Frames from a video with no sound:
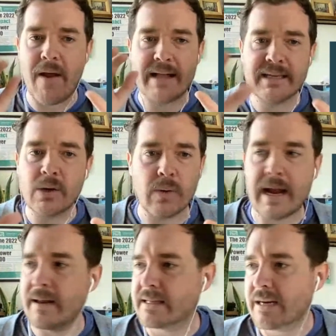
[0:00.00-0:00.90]
It's
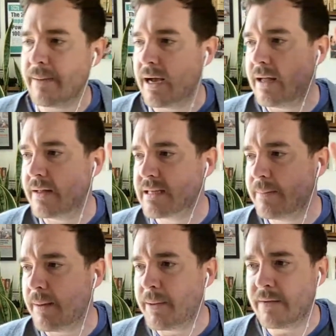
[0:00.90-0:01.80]
going to
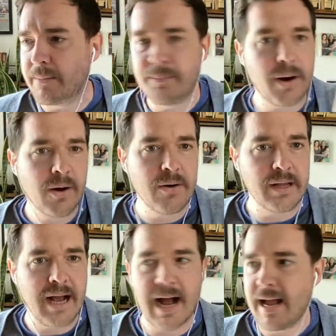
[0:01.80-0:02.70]
be a bit of a
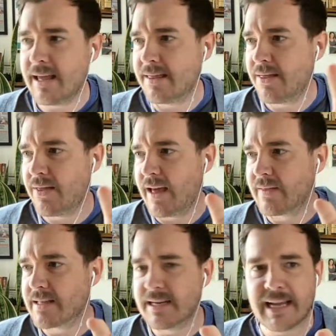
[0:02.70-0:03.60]
party. I think
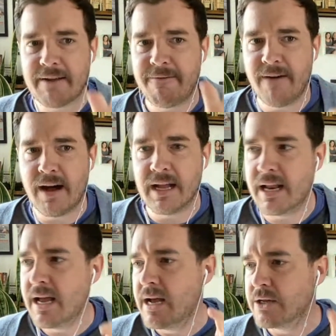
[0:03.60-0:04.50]
that's going to get fun.
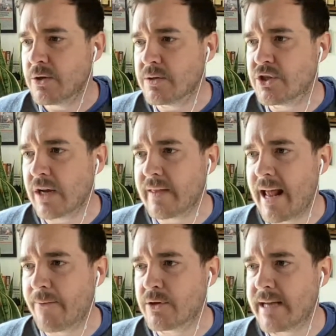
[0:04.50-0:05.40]
So check that
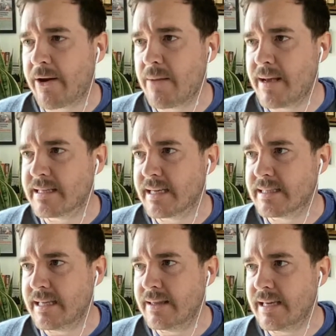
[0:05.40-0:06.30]
out for Saturday, May 6th
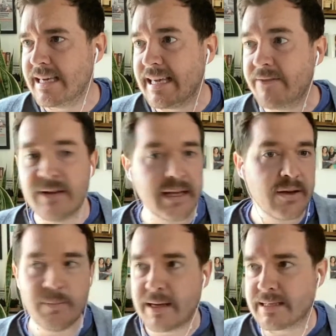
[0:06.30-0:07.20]
in the evening.
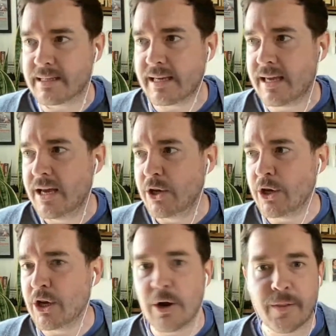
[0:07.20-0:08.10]
You
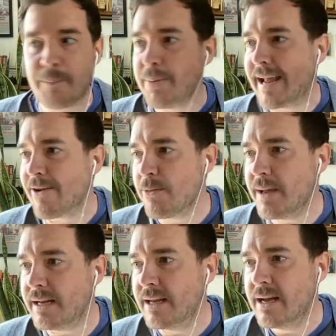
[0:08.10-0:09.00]
can go to the
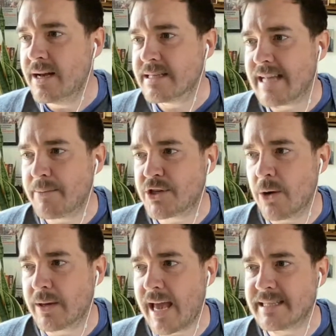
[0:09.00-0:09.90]
Pyramid STEM
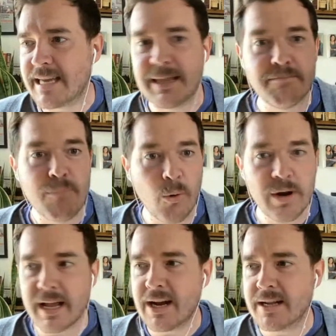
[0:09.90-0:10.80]
Showcase in the
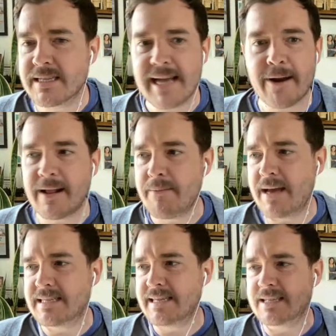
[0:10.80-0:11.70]
morning on Saturday, May
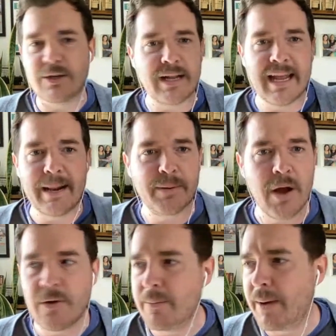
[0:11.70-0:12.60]
6th. You can hit up
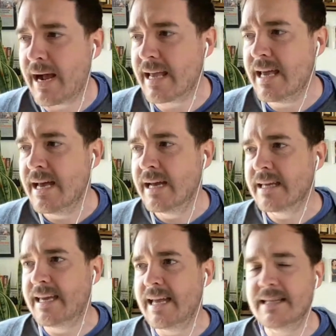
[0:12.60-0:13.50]
Coded by
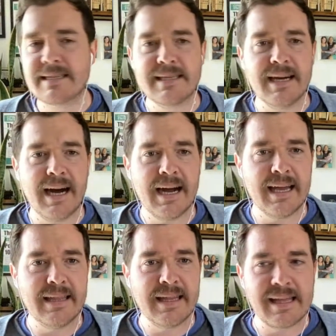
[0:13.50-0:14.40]
Kids
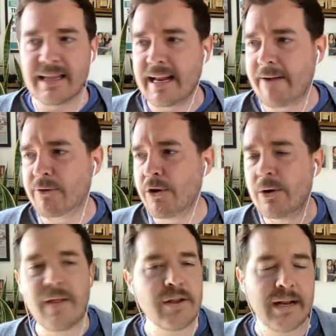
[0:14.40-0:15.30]
in the late afternoon,
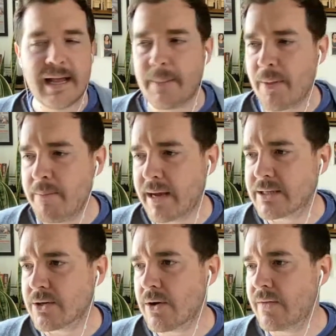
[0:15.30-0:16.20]
and then you can hit up the
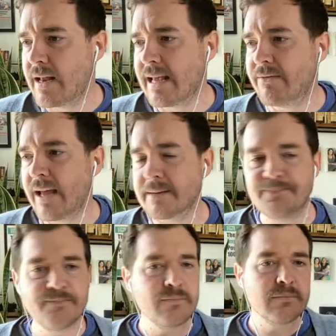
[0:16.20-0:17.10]
Mixer in the evening.
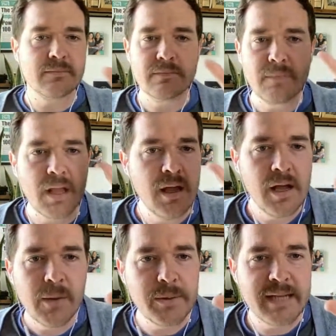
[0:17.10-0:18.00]

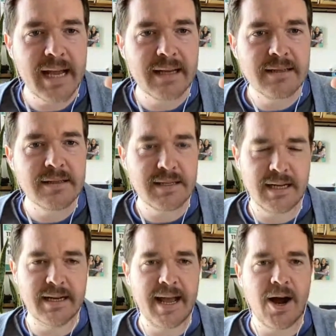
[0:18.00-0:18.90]
We take
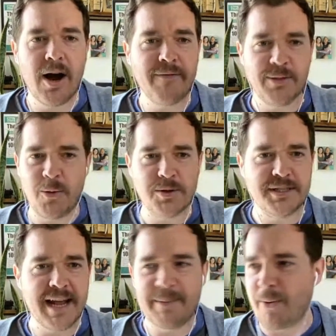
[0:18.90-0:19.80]
Sunday off, Lord's
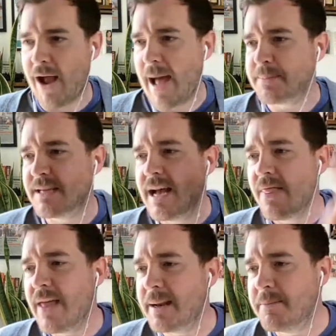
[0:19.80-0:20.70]
Day, perhaps.
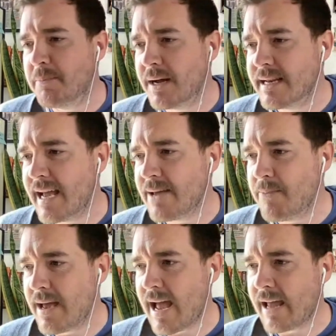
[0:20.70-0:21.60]
Then Monday,
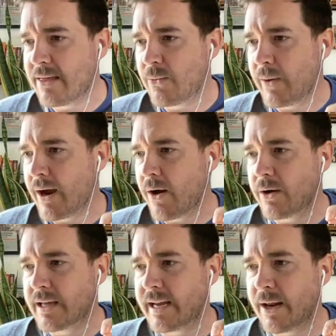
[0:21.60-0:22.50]
May 8th, we are
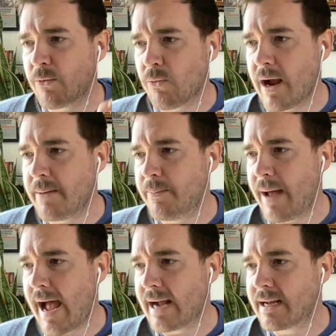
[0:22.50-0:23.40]
kicking it right
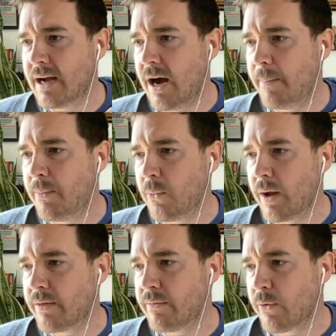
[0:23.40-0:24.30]
back up
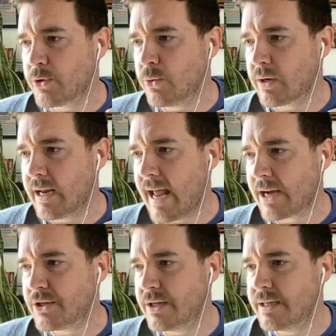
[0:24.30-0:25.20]
with Virtual
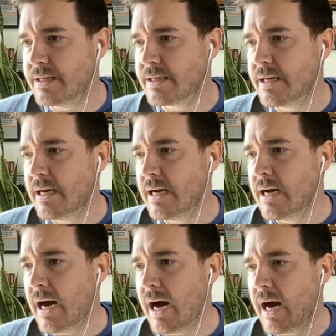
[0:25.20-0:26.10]
Connections,
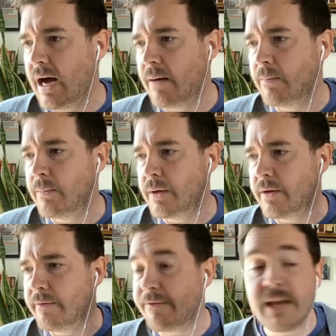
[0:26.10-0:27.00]

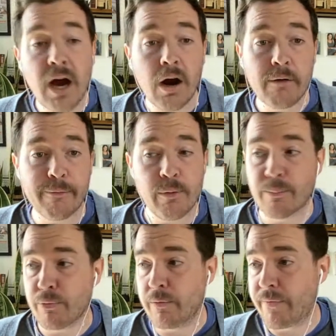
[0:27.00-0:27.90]
VR for
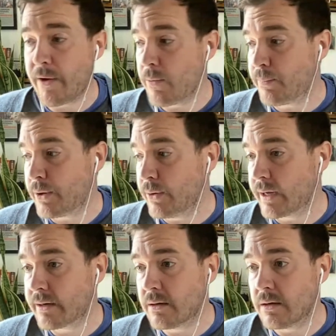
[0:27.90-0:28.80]
improved
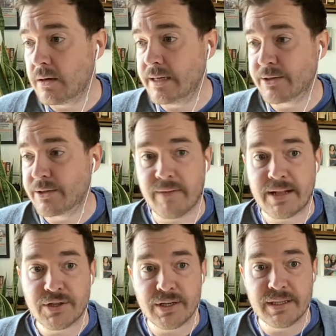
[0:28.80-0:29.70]
therapeutic
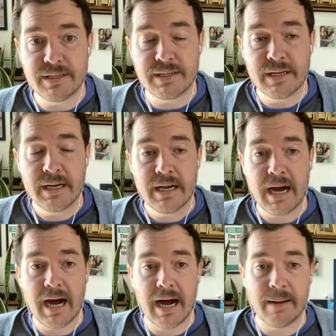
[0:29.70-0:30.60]
interventions.
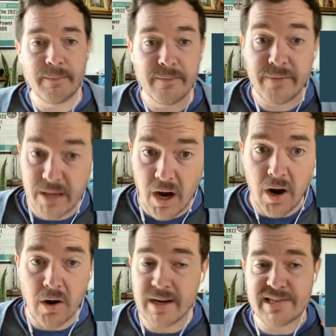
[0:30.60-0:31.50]

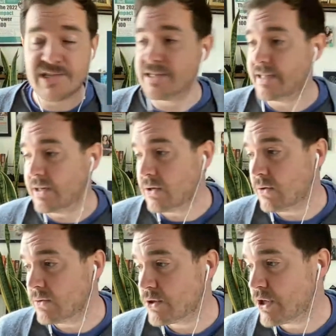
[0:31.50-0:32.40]
VR is
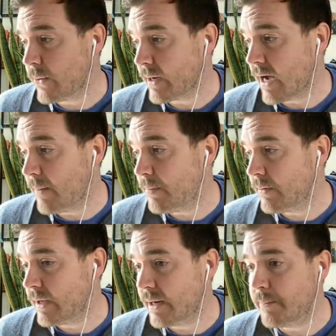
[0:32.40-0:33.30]
still showing up
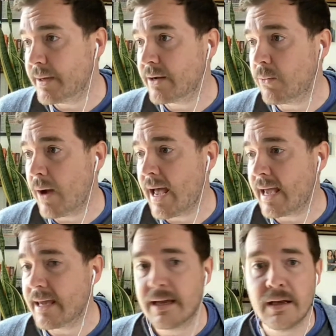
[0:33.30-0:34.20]
in a big
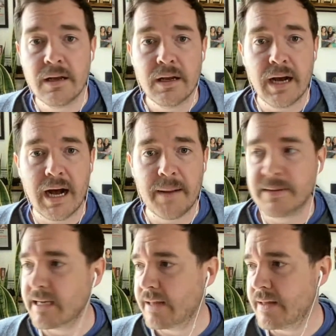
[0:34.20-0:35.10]
way
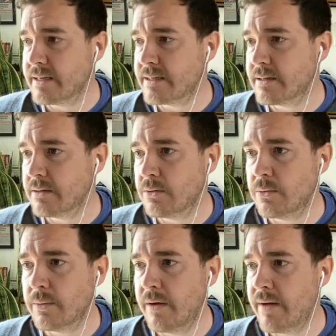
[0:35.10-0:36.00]
as I get these
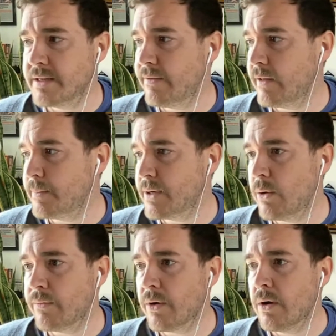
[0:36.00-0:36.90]
events flipped
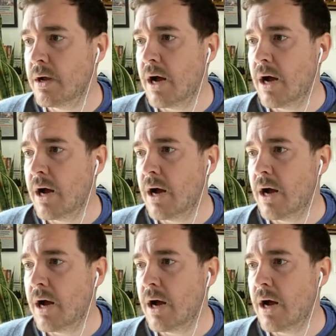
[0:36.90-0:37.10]
over.